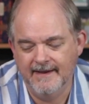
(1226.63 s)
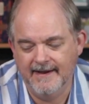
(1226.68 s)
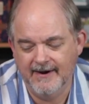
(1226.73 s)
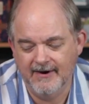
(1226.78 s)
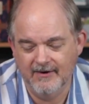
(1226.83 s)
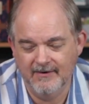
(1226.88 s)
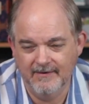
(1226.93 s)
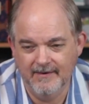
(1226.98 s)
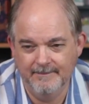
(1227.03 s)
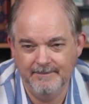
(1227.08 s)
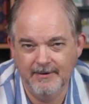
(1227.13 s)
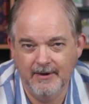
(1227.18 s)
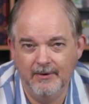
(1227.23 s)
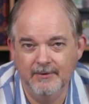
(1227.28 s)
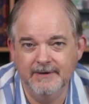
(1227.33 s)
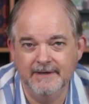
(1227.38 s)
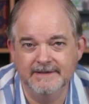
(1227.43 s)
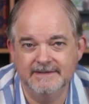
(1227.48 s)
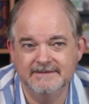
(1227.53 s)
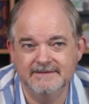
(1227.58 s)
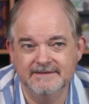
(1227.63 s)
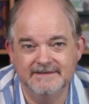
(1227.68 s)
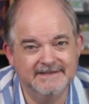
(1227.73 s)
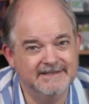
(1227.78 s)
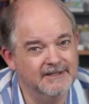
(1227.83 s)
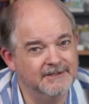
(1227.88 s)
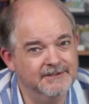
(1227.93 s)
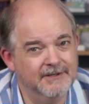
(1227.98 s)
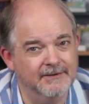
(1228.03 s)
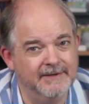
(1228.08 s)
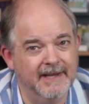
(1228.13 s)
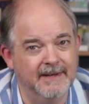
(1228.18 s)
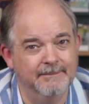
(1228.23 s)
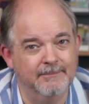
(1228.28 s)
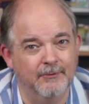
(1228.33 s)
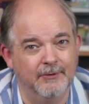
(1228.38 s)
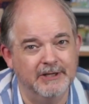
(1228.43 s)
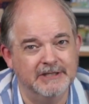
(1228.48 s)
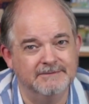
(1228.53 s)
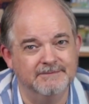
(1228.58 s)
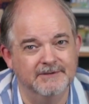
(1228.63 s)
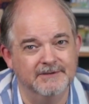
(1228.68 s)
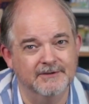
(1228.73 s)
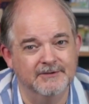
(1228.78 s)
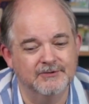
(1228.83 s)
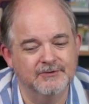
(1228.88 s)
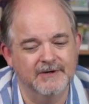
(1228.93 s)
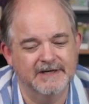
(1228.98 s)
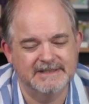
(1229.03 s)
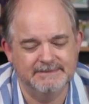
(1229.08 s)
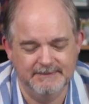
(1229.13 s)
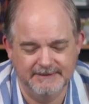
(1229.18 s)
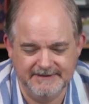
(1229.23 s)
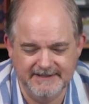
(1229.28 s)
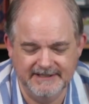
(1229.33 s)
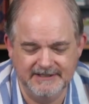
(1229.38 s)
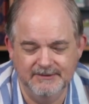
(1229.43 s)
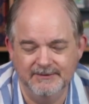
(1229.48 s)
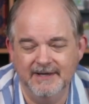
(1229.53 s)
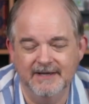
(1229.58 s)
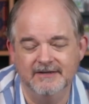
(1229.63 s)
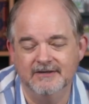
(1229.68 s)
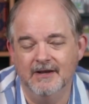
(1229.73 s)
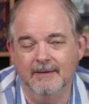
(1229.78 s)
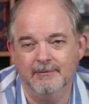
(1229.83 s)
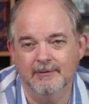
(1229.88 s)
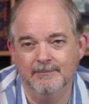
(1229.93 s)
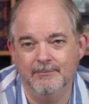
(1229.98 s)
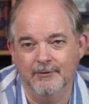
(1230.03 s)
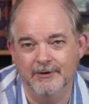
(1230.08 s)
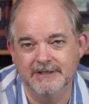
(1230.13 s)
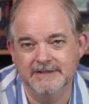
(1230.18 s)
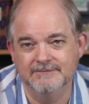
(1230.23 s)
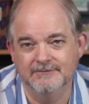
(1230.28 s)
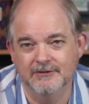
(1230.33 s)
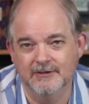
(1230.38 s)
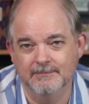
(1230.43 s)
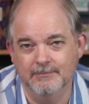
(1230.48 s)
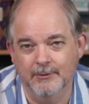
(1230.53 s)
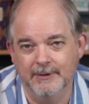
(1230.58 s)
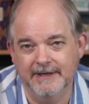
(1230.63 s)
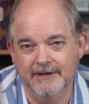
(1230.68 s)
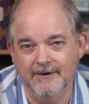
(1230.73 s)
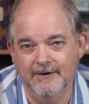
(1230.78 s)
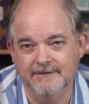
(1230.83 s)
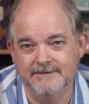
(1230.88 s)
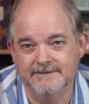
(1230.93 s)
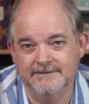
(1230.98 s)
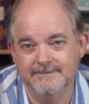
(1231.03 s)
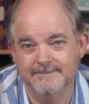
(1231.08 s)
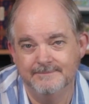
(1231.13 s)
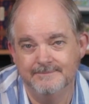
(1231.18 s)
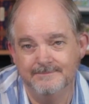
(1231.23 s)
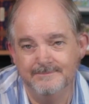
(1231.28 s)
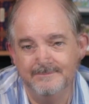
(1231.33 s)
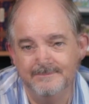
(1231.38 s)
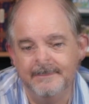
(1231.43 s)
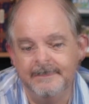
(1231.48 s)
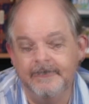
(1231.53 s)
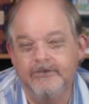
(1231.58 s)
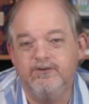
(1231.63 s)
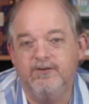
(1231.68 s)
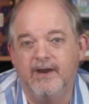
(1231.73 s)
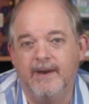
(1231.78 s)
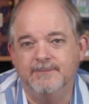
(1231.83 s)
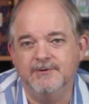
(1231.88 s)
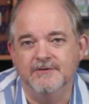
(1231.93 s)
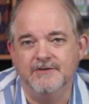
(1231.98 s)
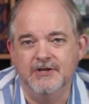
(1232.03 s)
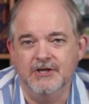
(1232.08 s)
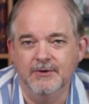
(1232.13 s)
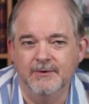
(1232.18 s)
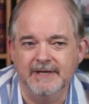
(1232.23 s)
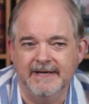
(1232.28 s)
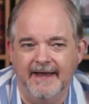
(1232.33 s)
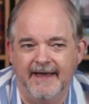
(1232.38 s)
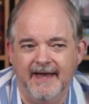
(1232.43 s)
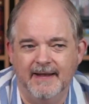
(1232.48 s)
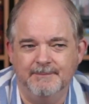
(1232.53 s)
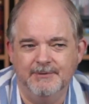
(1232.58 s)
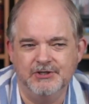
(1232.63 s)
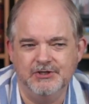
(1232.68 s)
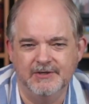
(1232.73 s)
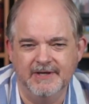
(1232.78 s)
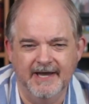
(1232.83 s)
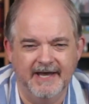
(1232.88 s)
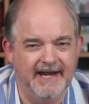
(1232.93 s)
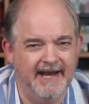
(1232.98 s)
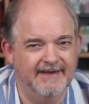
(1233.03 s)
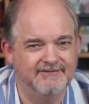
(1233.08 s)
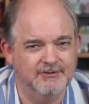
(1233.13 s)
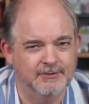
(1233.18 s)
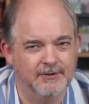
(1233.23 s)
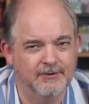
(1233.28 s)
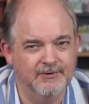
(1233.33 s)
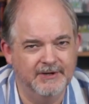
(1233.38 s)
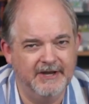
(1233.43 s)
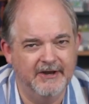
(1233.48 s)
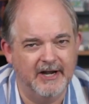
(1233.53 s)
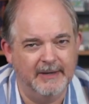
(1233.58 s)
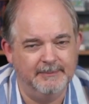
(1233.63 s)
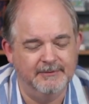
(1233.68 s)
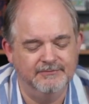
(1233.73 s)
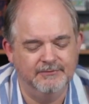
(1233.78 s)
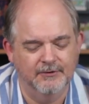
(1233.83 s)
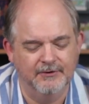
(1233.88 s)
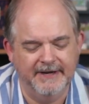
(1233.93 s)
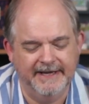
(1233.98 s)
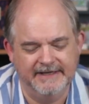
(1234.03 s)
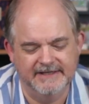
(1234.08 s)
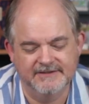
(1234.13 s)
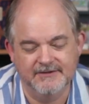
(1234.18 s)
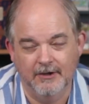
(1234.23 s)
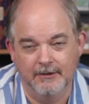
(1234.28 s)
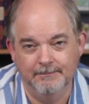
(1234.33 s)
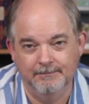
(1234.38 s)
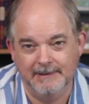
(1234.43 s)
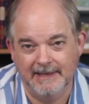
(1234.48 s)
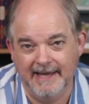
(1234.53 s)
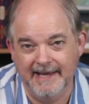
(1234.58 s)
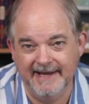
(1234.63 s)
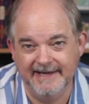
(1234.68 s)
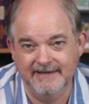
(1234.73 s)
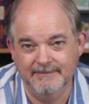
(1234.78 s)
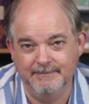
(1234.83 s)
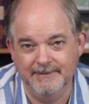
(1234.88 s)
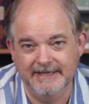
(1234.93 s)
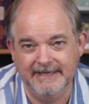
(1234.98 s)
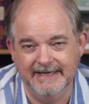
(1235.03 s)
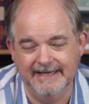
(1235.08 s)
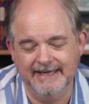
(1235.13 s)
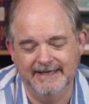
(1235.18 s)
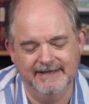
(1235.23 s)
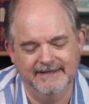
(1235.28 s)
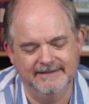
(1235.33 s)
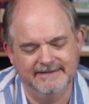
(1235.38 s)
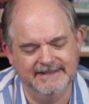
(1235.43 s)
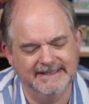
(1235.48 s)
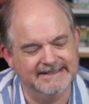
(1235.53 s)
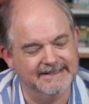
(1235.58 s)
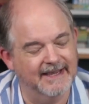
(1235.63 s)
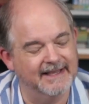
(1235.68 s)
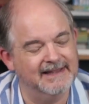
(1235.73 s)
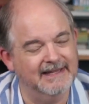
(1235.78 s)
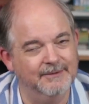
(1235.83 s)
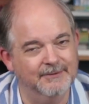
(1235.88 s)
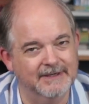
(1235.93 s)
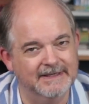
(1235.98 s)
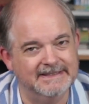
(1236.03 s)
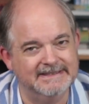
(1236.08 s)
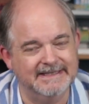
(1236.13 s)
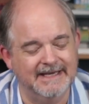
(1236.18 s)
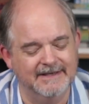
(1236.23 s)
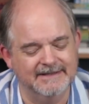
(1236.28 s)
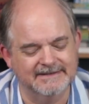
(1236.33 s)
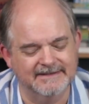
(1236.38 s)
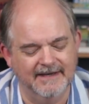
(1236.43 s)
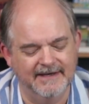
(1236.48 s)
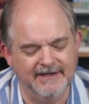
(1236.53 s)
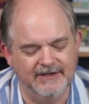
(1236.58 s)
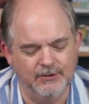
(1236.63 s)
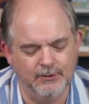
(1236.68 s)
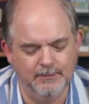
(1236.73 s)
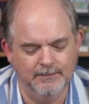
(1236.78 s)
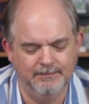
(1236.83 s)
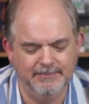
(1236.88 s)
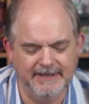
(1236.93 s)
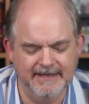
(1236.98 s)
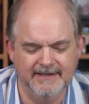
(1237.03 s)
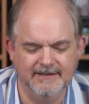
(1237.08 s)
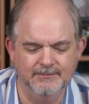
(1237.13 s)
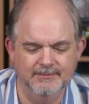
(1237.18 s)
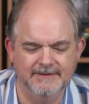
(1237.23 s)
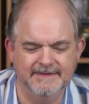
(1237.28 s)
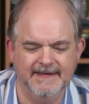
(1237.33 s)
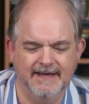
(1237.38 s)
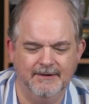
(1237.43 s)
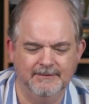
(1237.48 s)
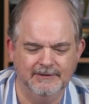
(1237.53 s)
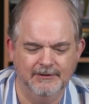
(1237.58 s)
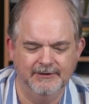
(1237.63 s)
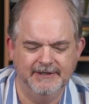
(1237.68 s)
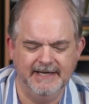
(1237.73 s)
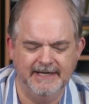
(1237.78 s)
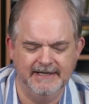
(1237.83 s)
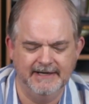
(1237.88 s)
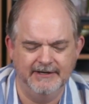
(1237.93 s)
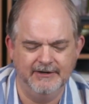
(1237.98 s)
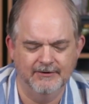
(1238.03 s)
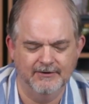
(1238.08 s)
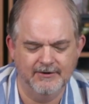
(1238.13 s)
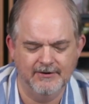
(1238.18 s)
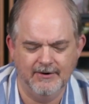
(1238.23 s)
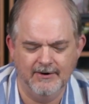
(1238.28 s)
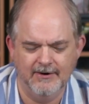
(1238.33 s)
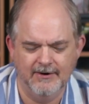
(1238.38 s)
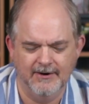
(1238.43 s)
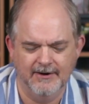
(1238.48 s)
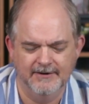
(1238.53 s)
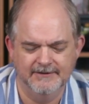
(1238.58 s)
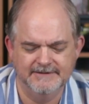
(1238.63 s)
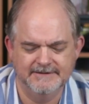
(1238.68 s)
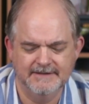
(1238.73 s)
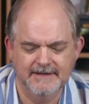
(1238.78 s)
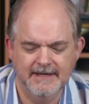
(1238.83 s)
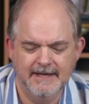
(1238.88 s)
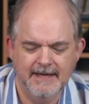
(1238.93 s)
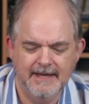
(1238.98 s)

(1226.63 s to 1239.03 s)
our opponents still don't get points for their tricks, but they do get double points for their point cards. Another option that you can add, but you kind of have to agree on it beforehand, is called blind bidding, and it's exactly what it sounds like. You bid without looking at your cards.